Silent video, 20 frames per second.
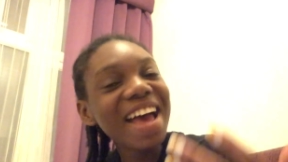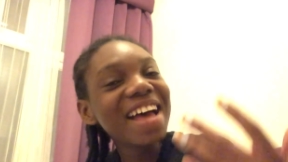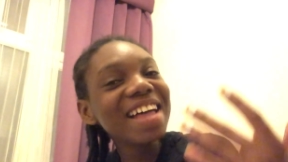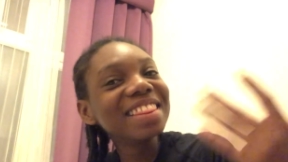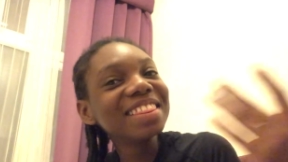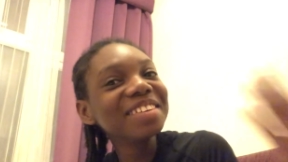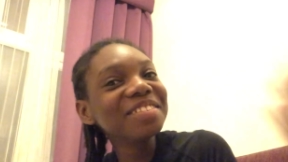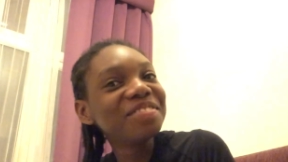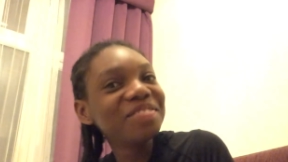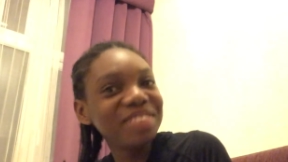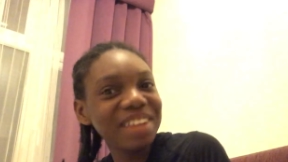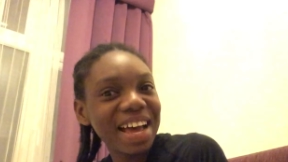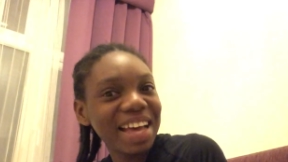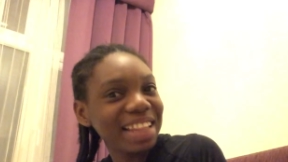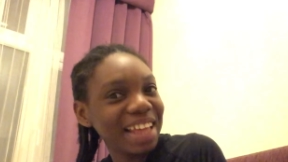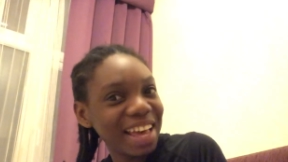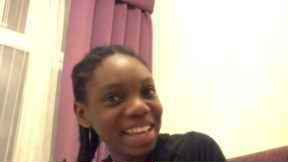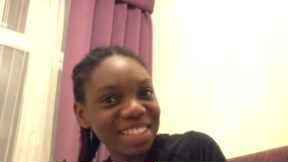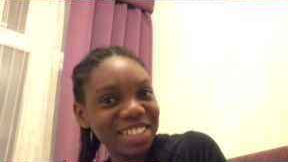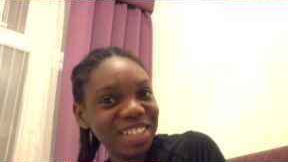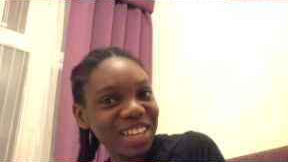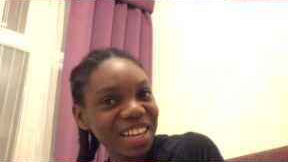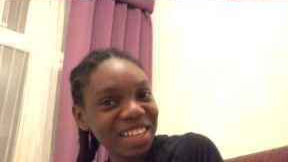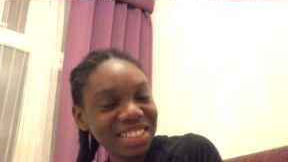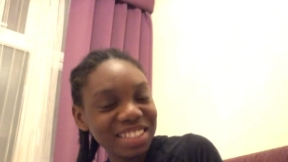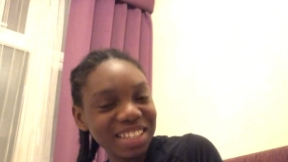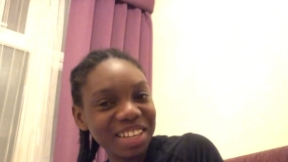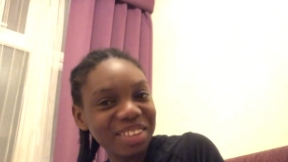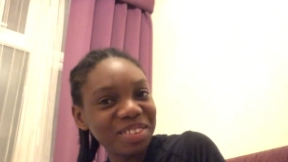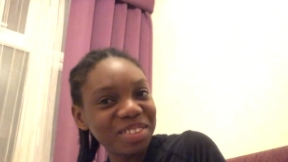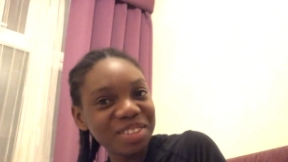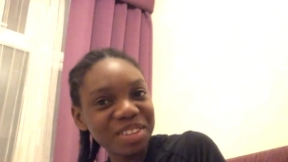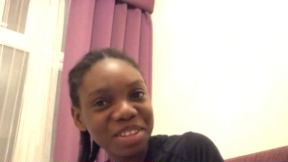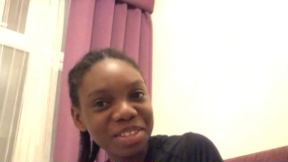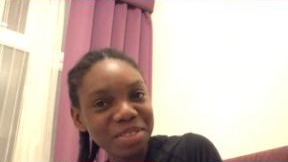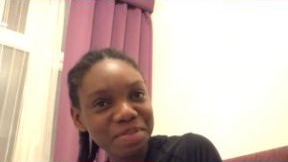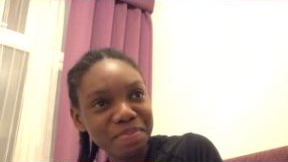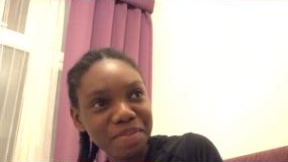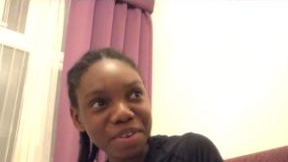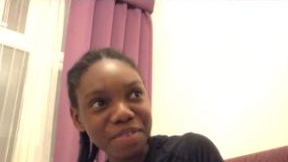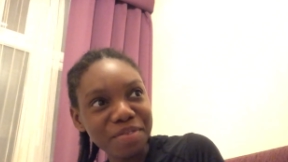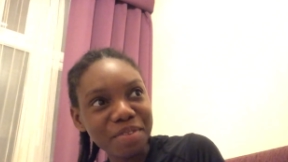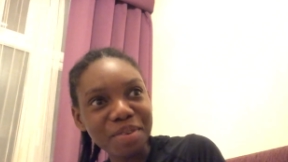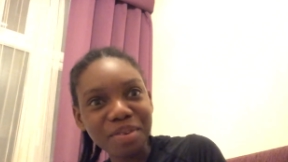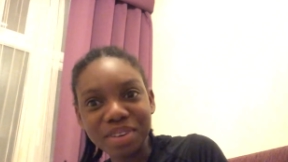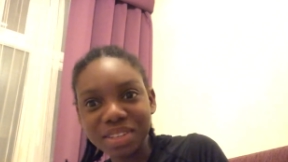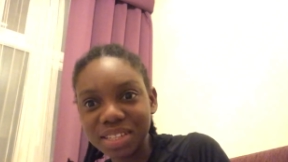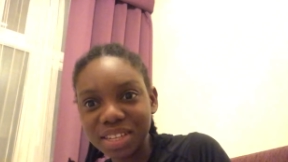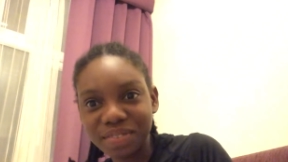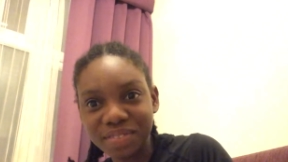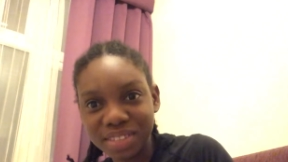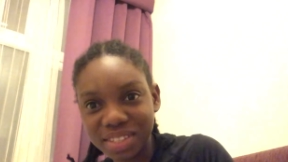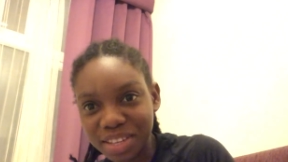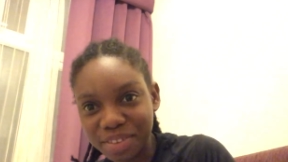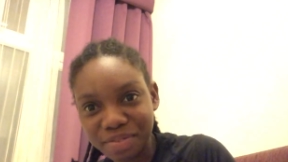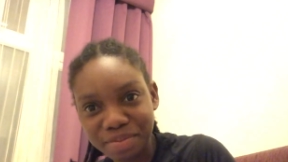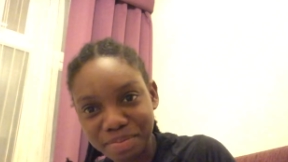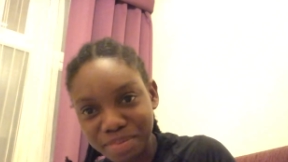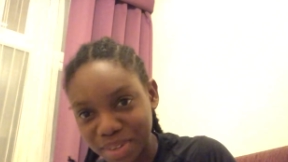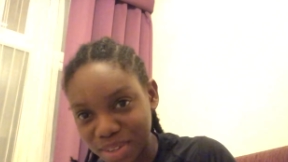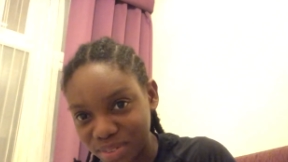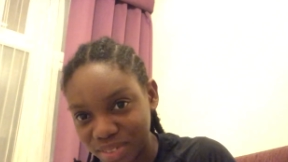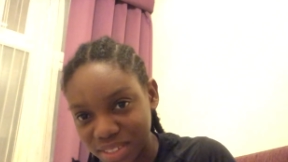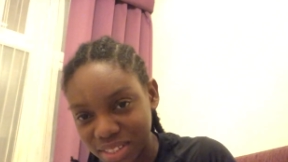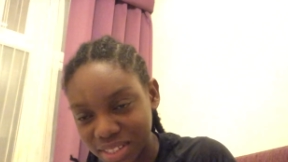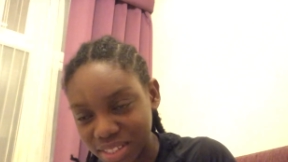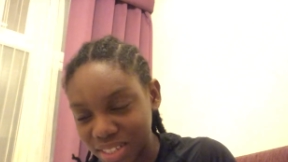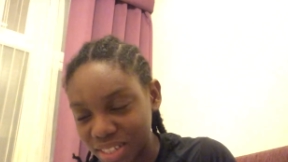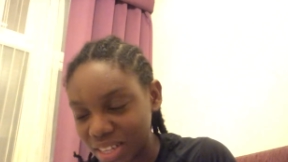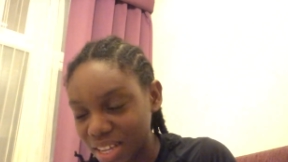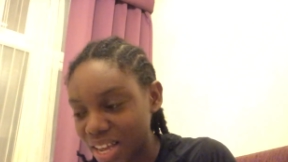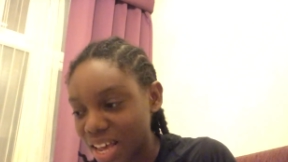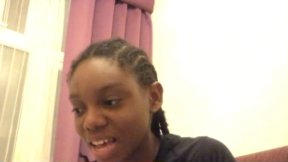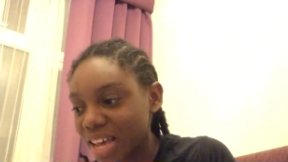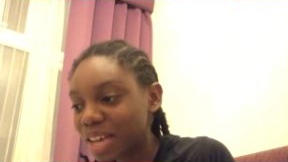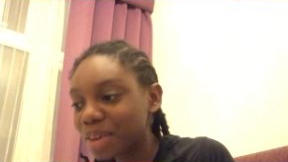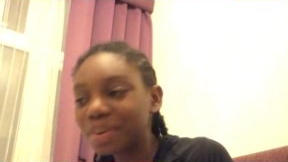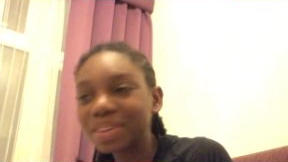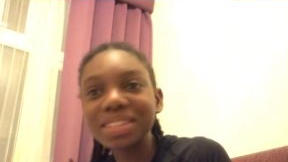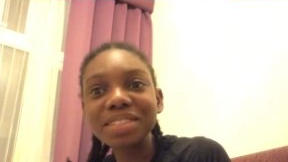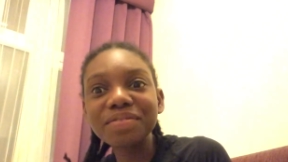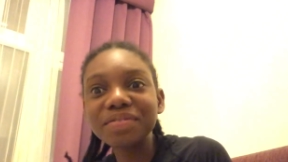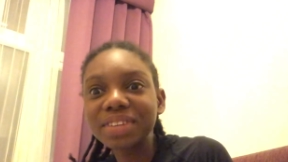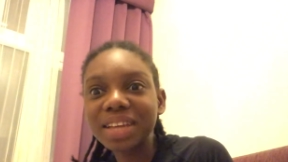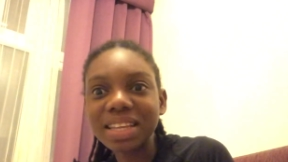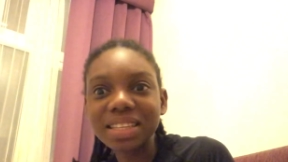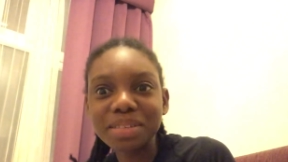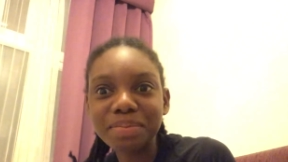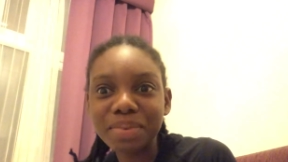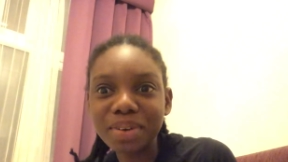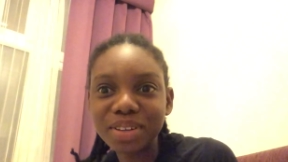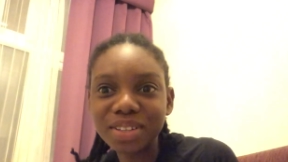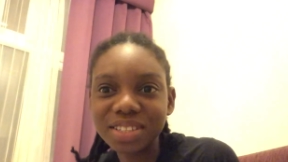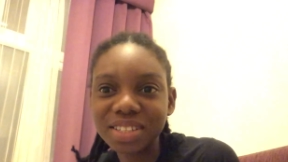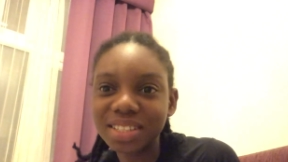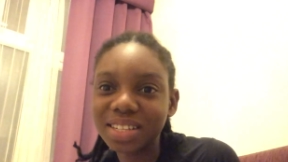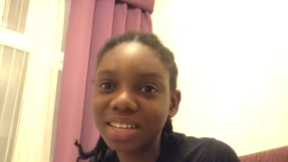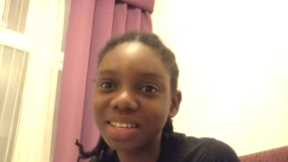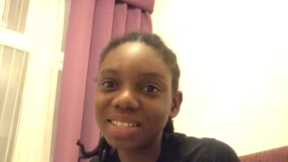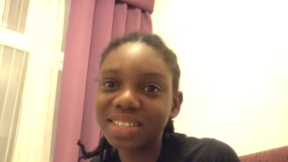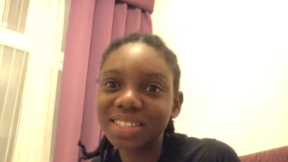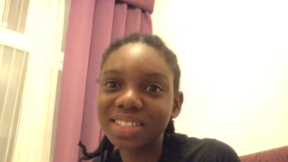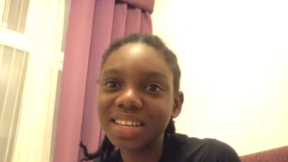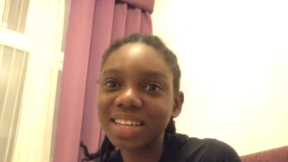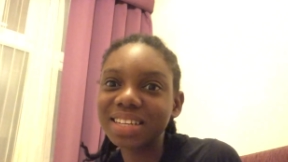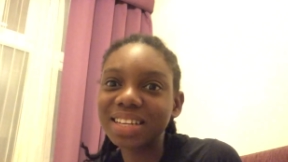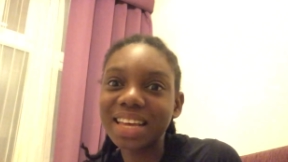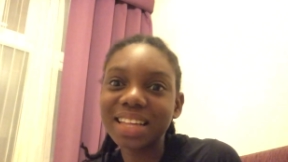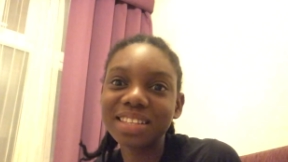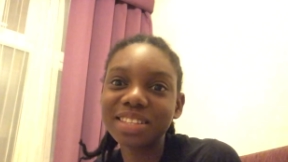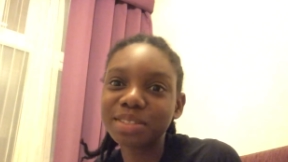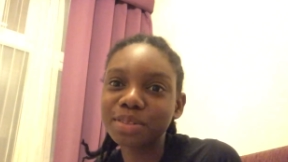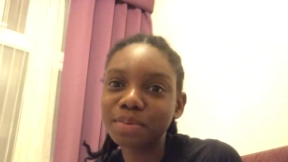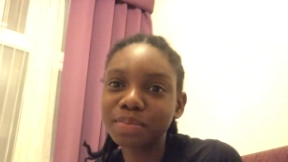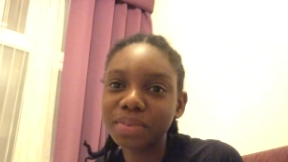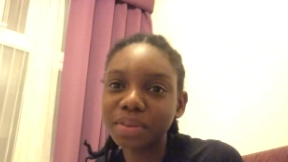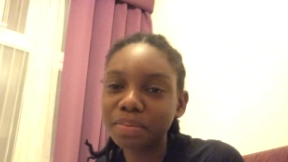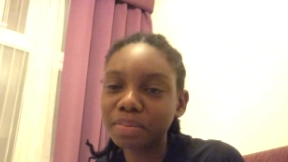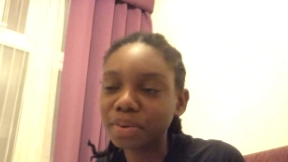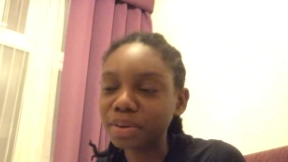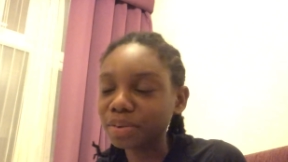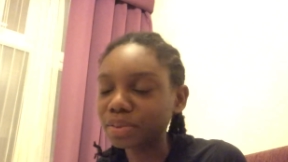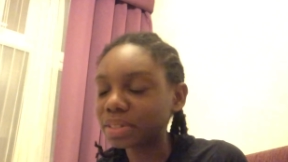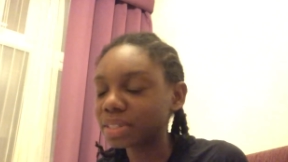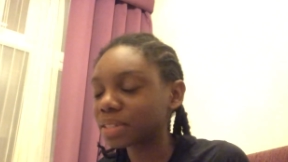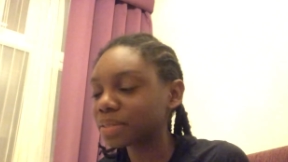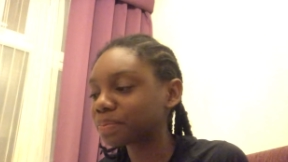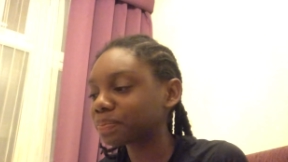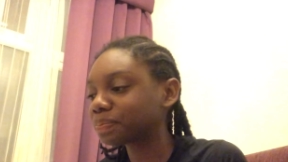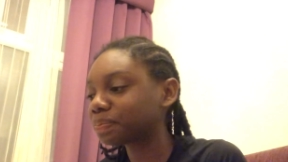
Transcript: The flight I checked that I was going to pay for was £77. It wasn't even £90, she said 90 something pounds.